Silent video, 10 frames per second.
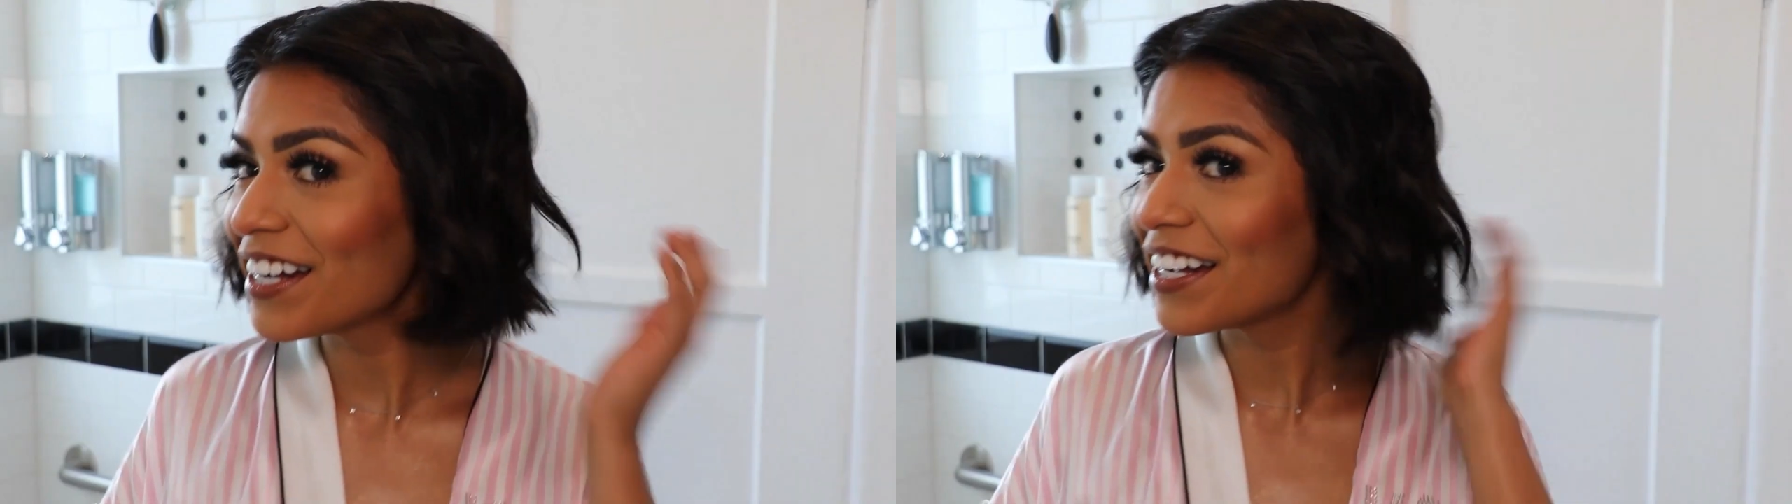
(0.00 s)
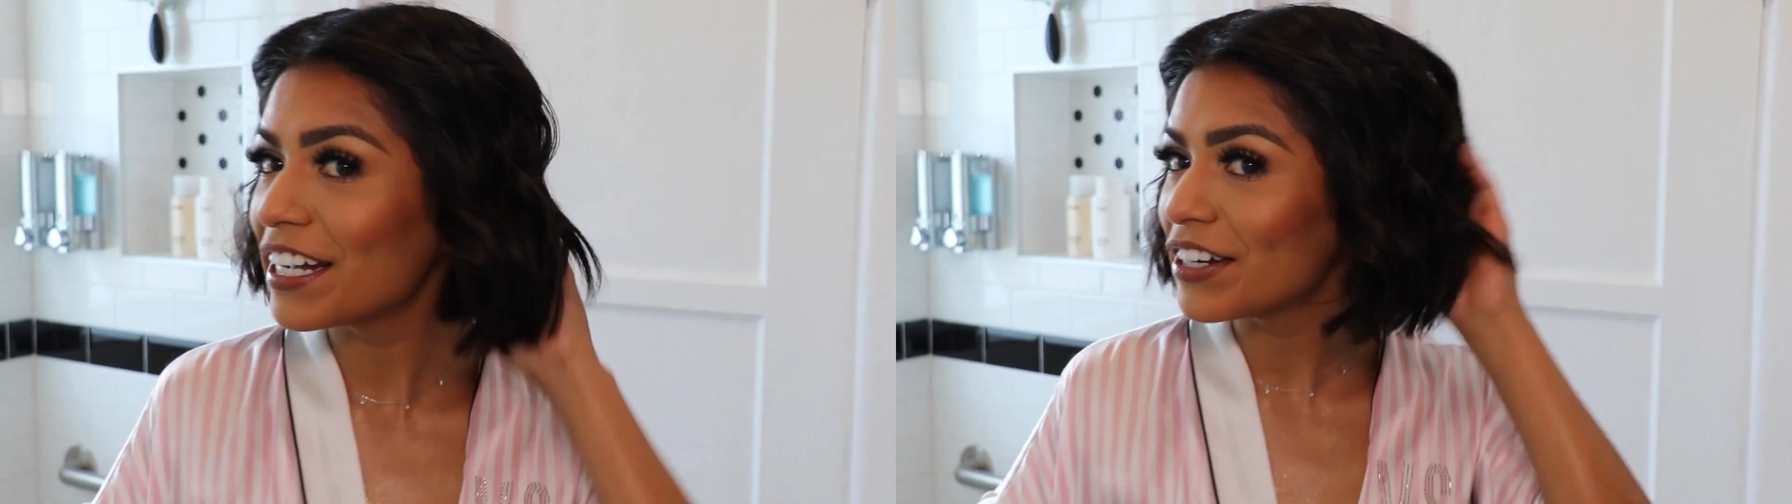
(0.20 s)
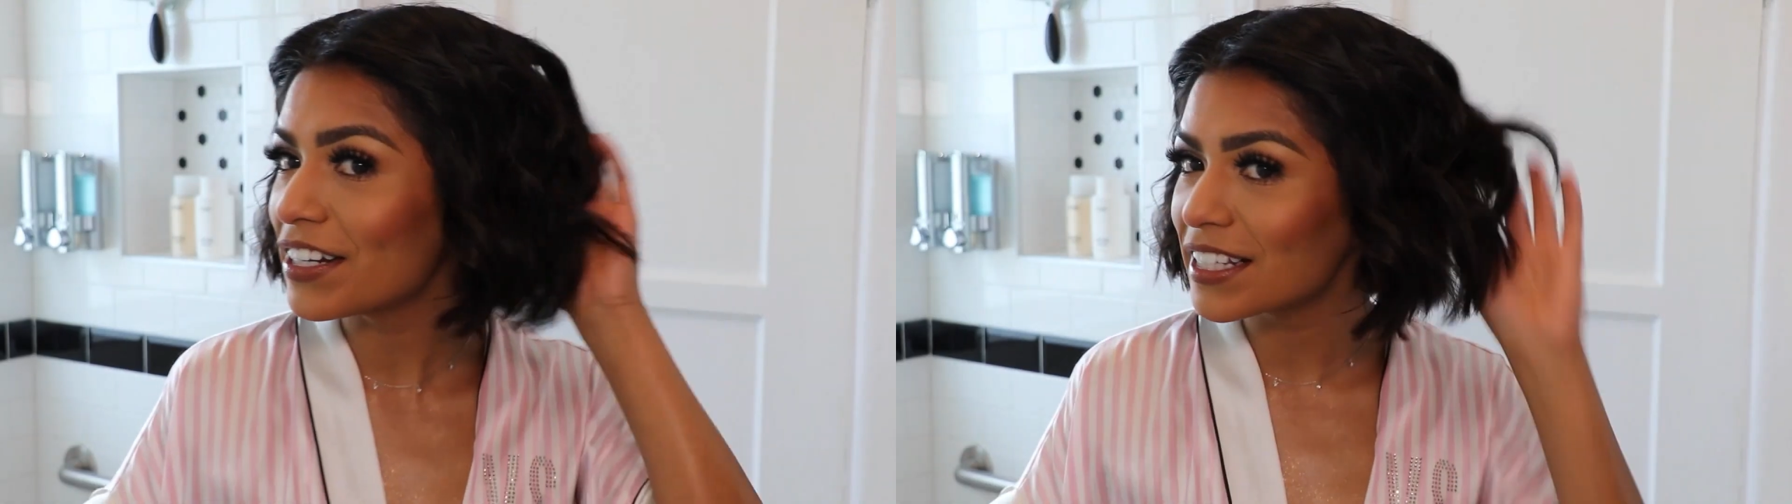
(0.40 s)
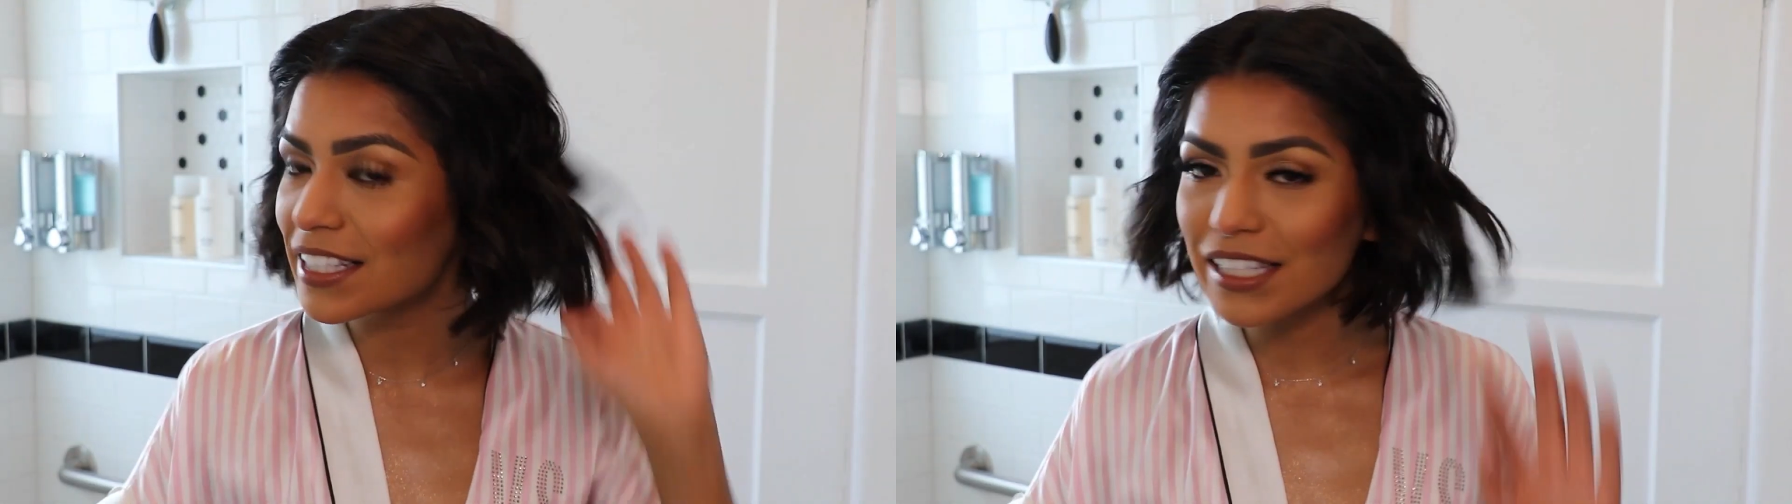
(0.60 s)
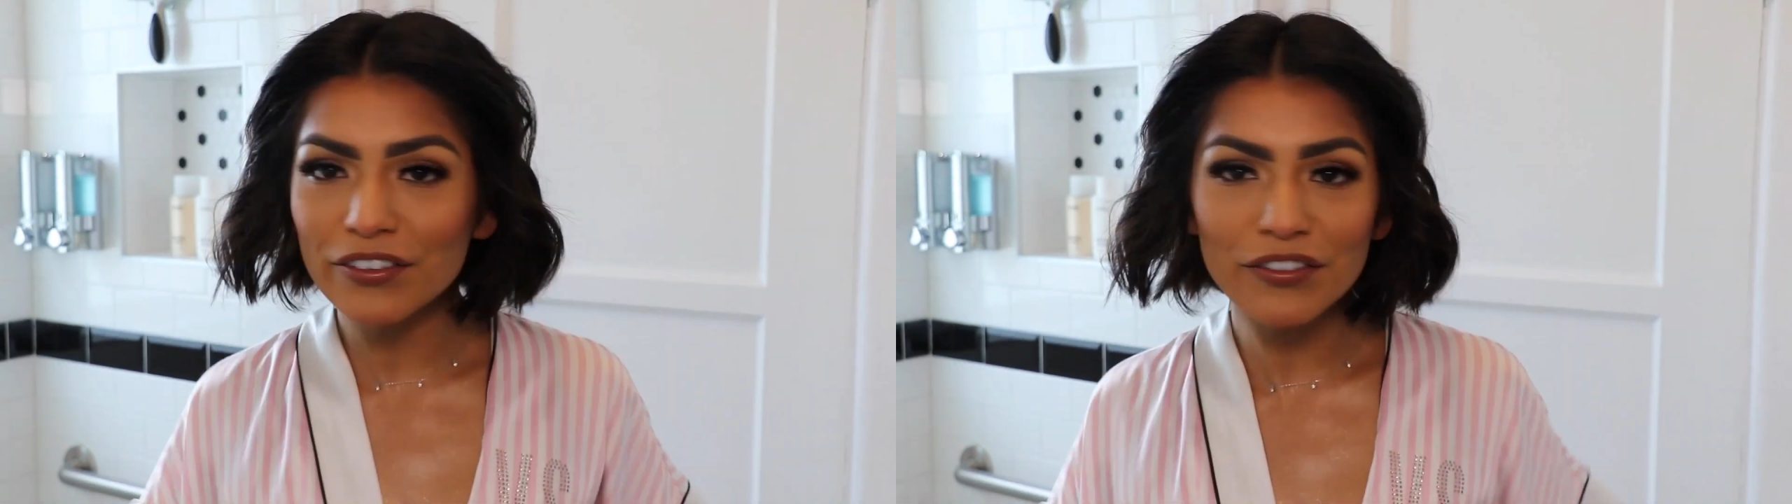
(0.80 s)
Here is the